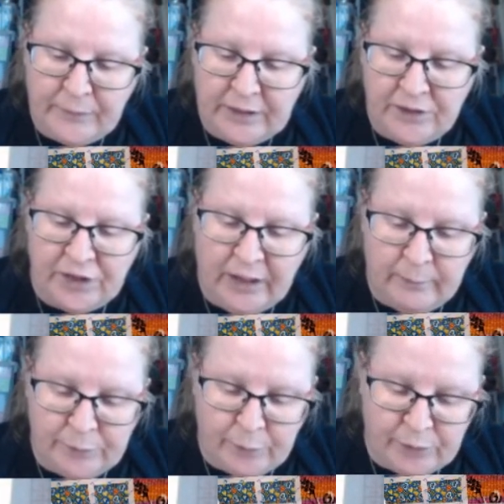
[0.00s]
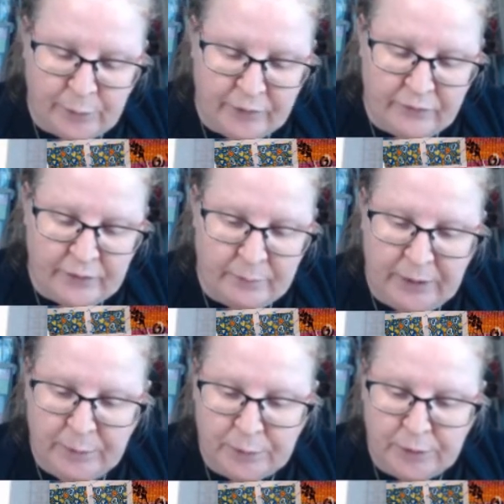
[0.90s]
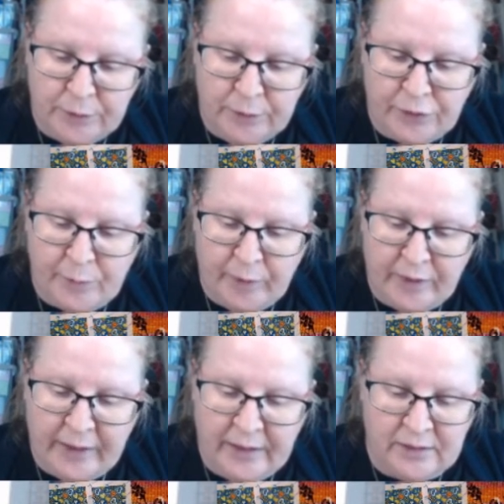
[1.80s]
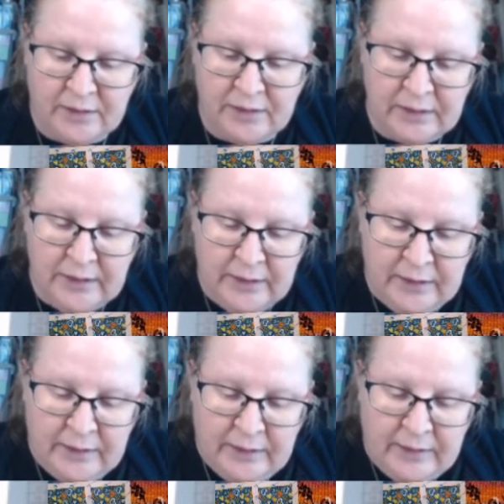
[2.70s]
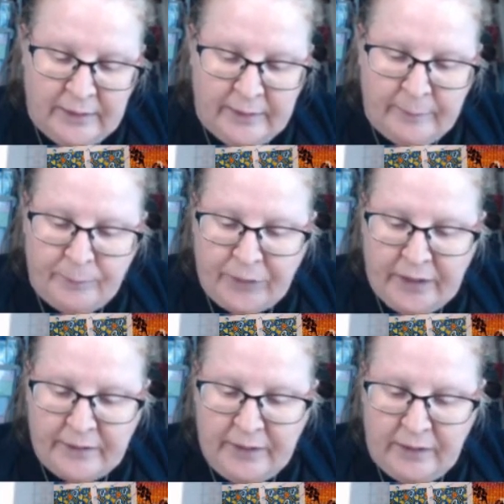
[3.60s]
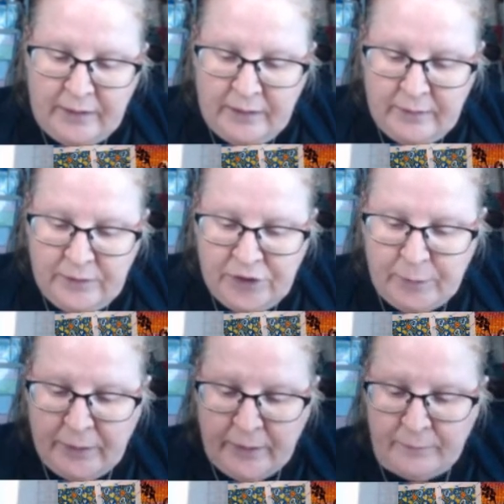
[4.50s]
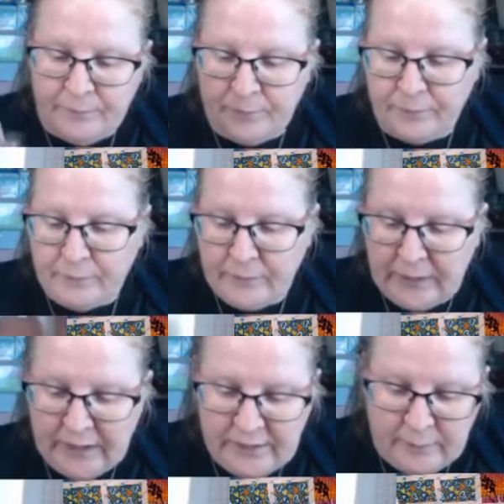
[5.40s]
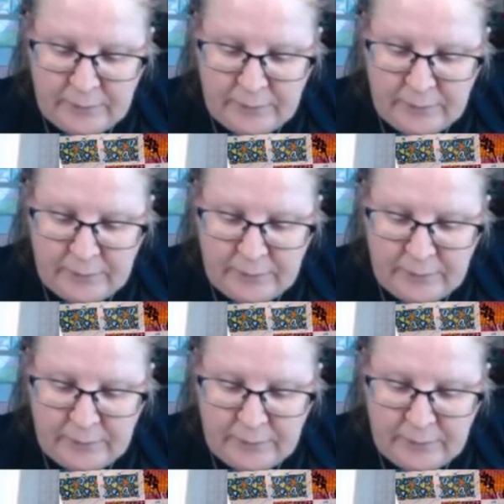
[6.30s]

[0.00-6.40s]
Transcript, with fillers: James was one of the people who spearheaded, I think, shipping some